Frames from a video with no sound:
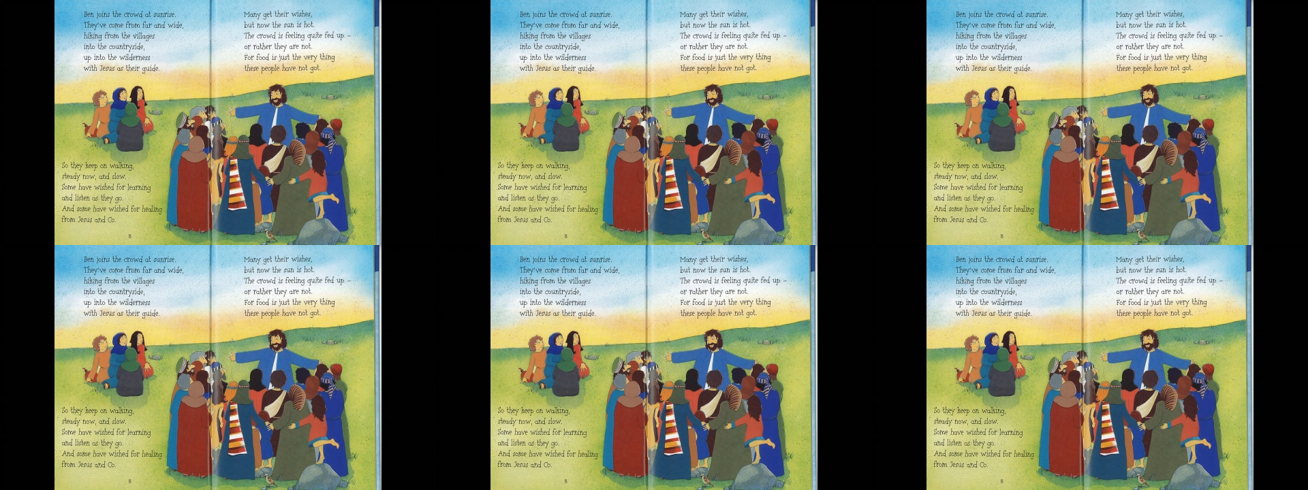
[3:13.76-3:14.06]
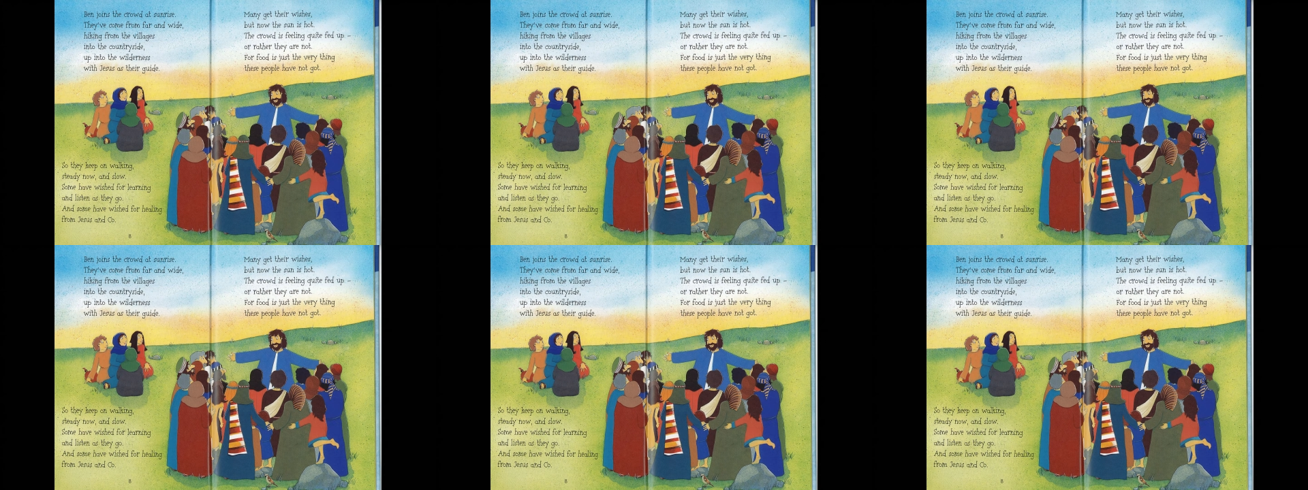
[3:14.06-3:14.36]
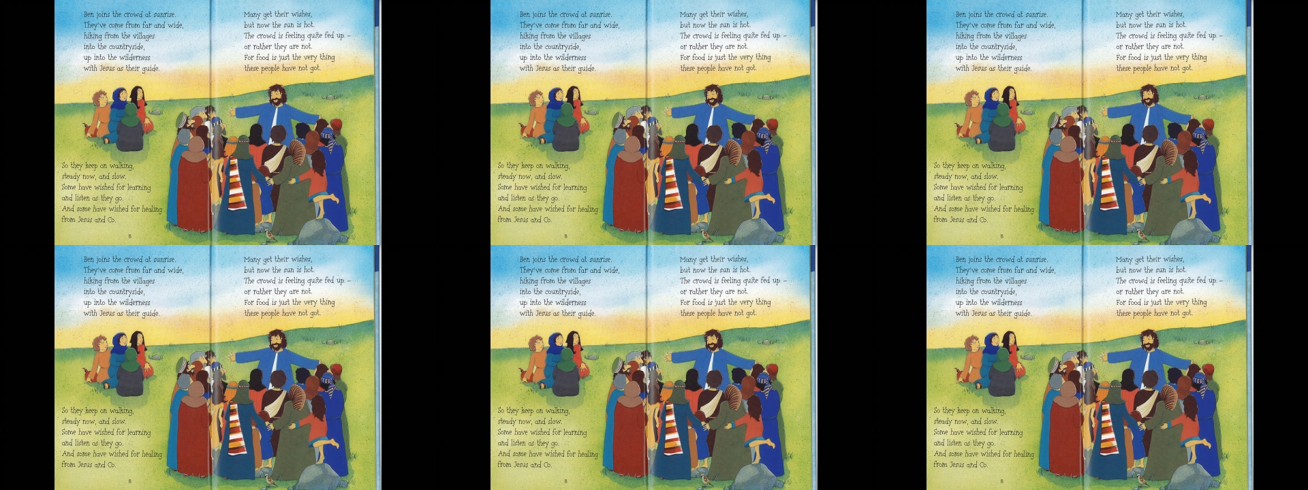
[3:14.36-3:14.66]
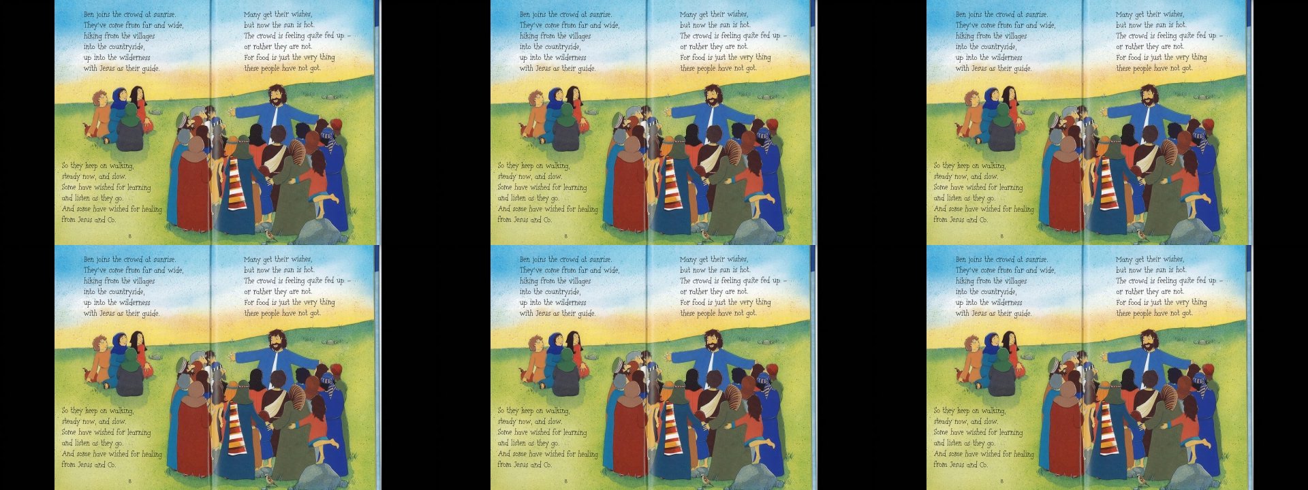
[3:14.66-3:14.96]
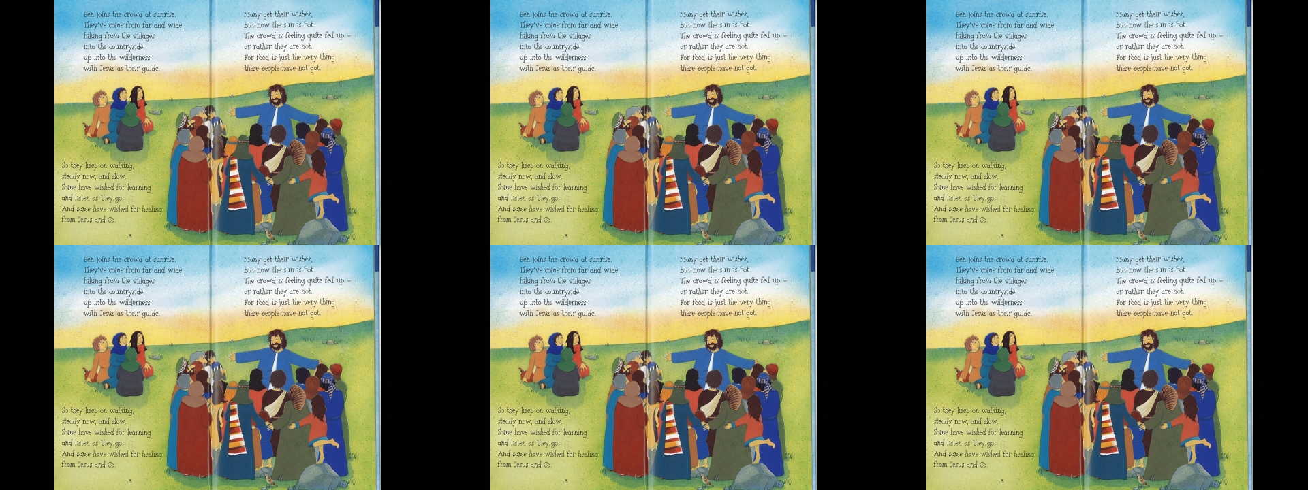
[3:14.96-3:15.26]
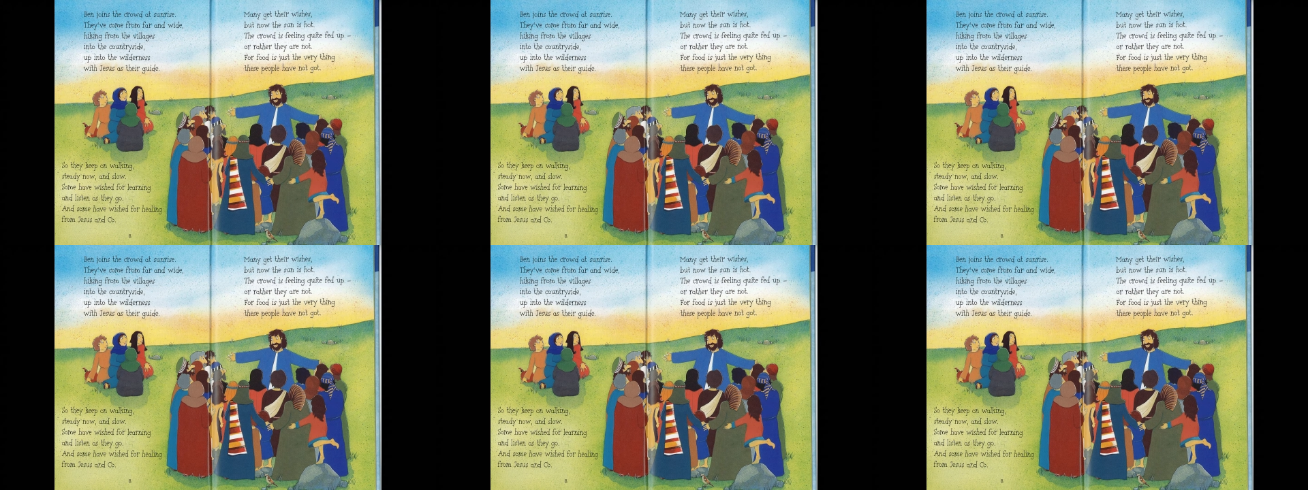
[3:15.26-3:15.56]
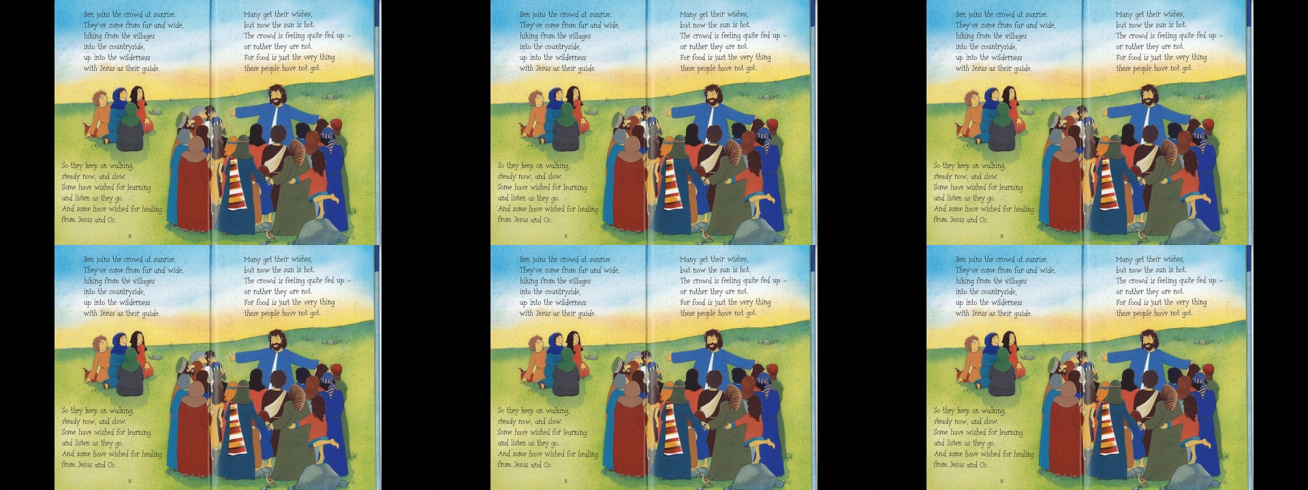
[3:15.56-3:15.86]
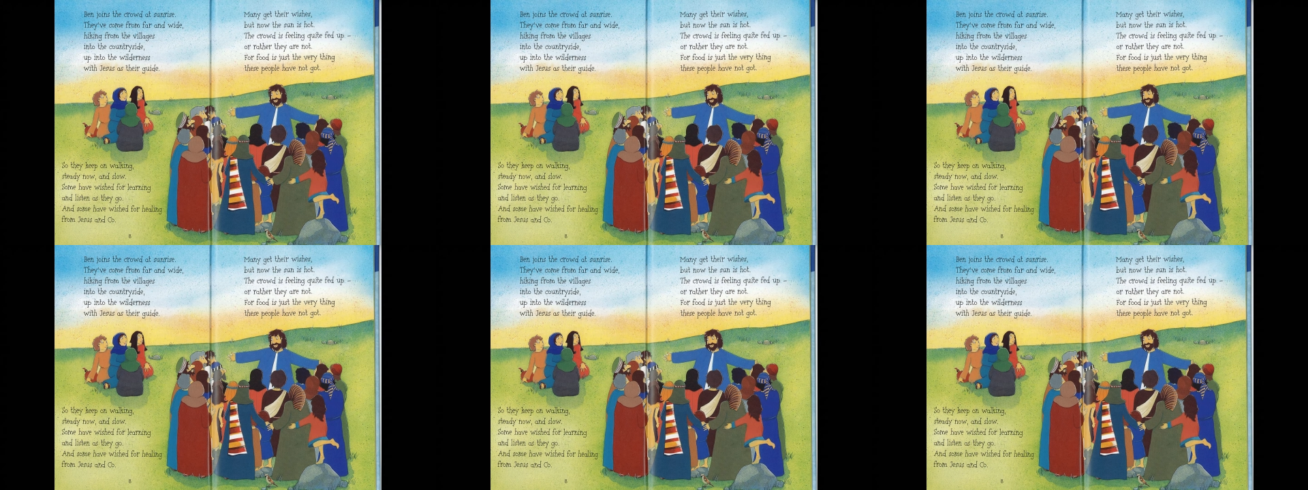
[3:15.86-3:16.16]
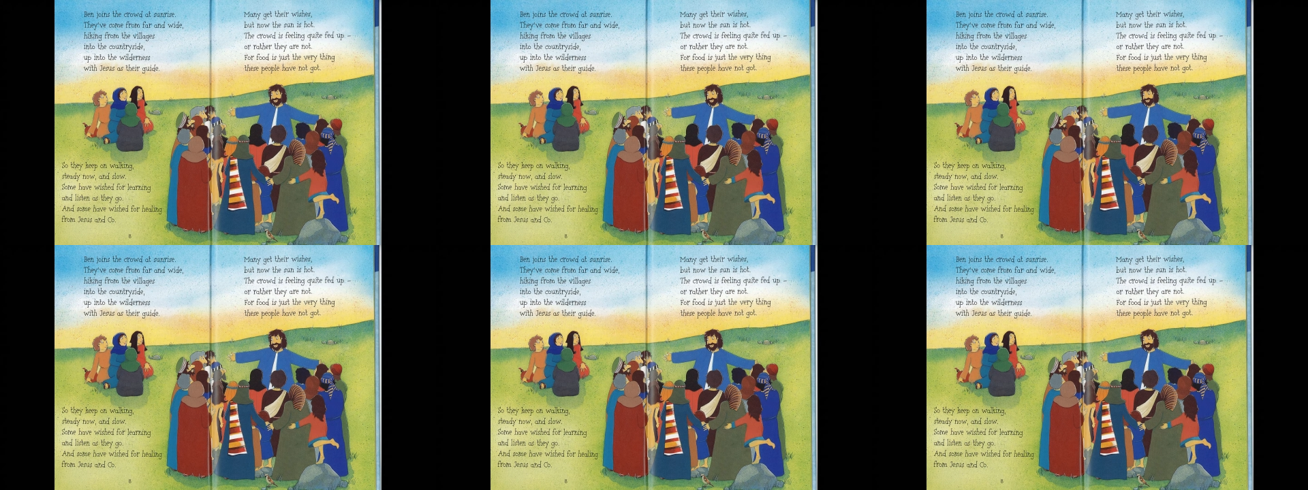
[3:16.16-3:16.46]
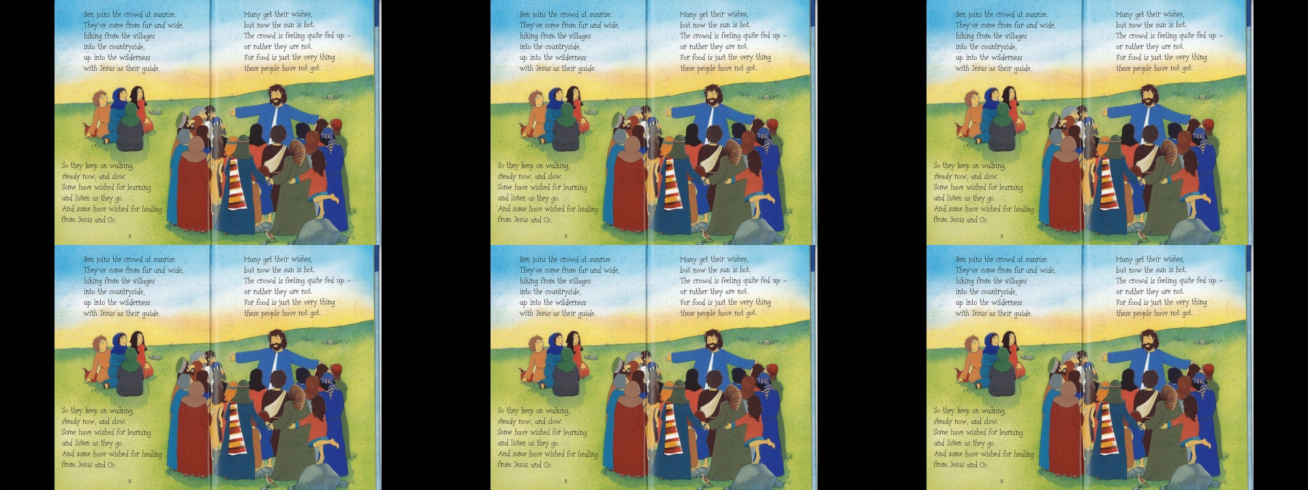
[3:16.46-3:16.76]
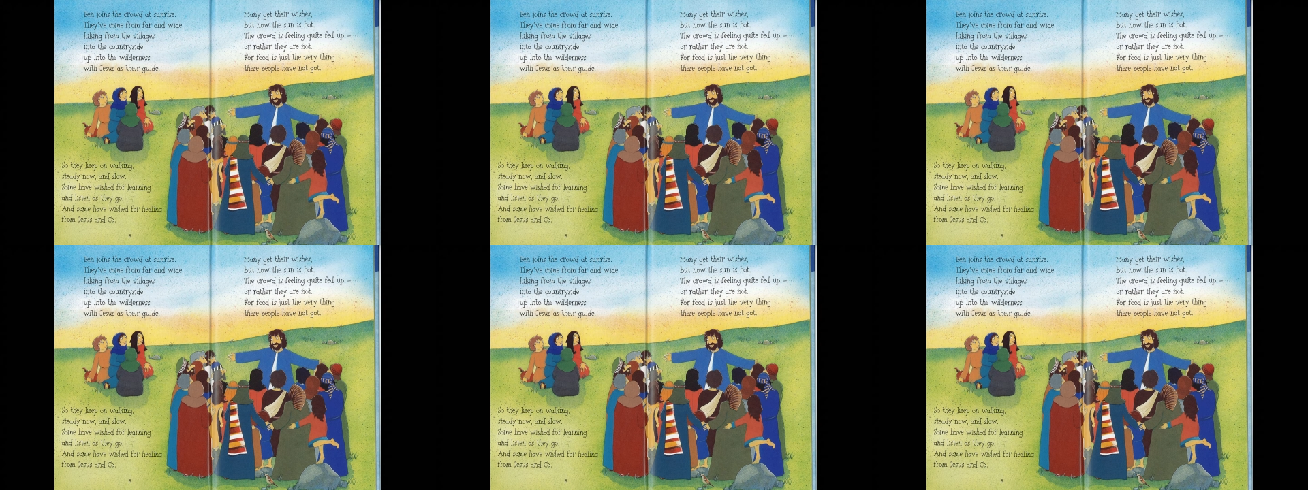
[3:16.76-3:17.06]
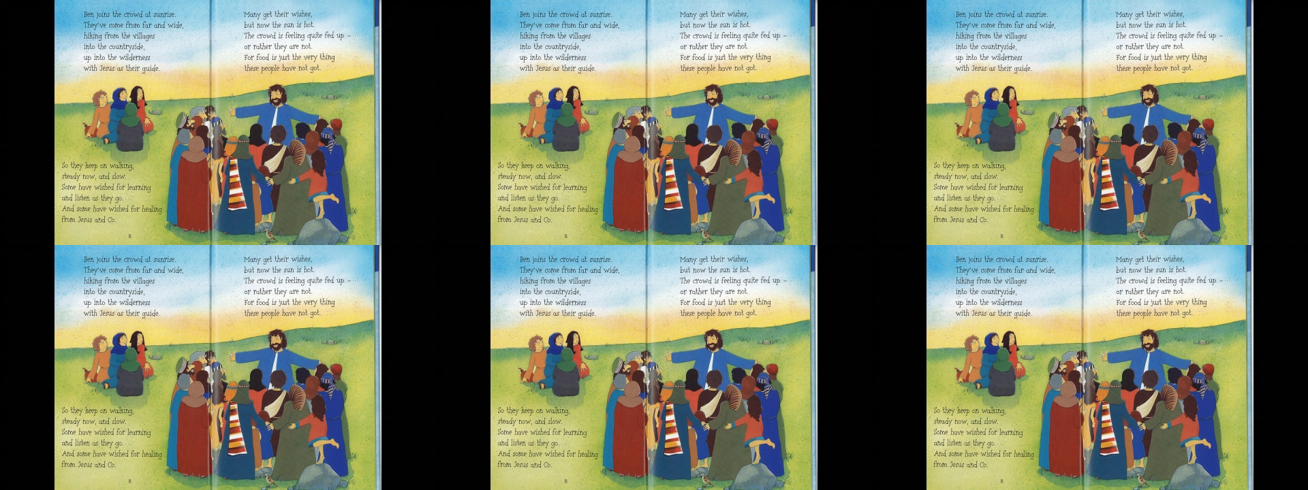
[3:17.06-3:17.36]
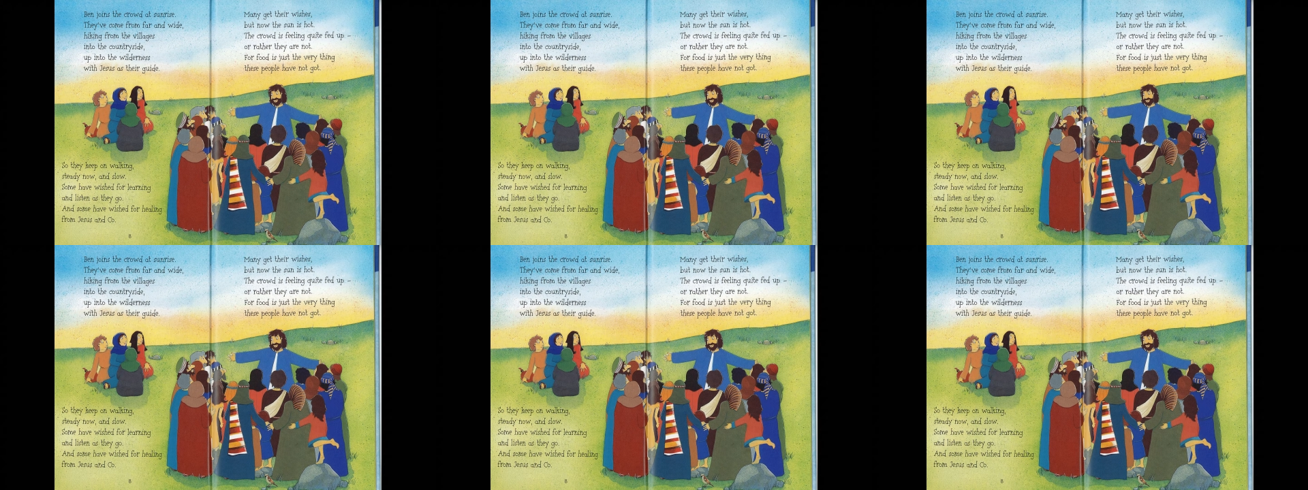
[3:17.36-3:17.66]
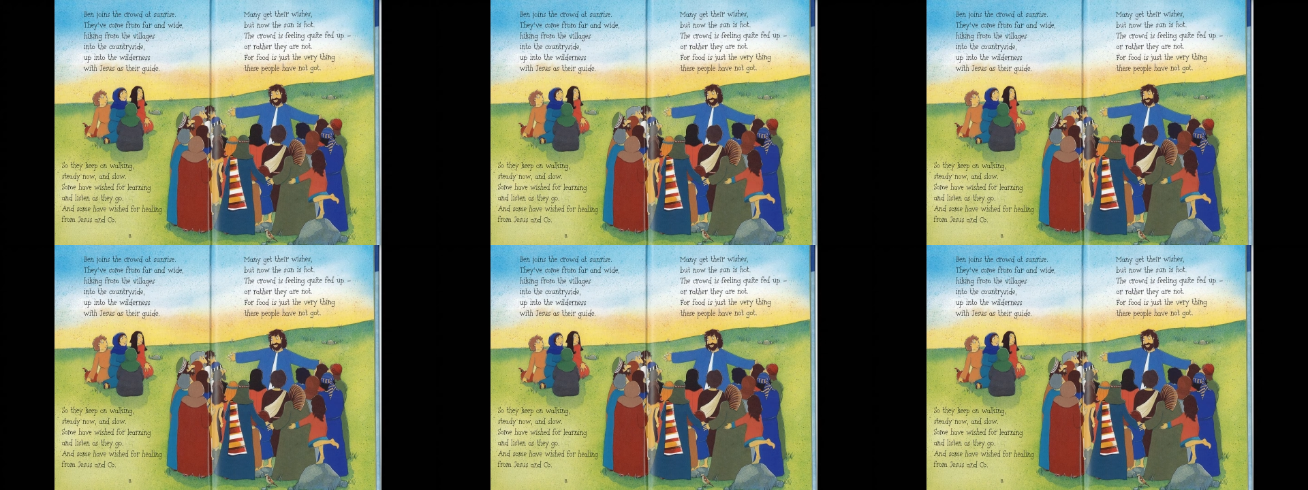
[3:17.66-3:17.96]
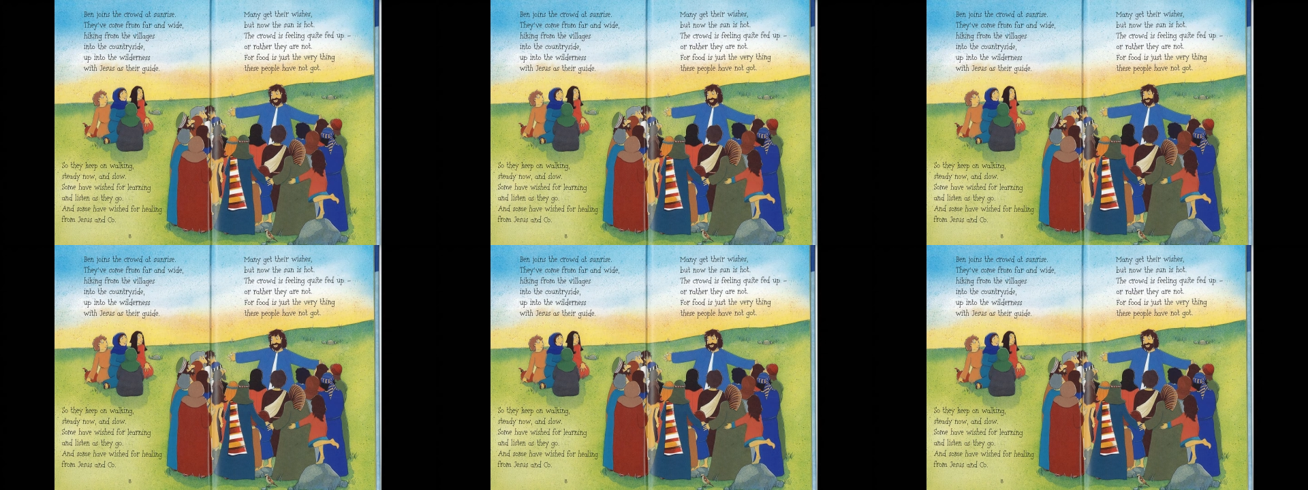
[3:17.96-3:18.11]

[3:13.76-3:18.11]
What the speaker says: No face is visible, so there are no lips to read.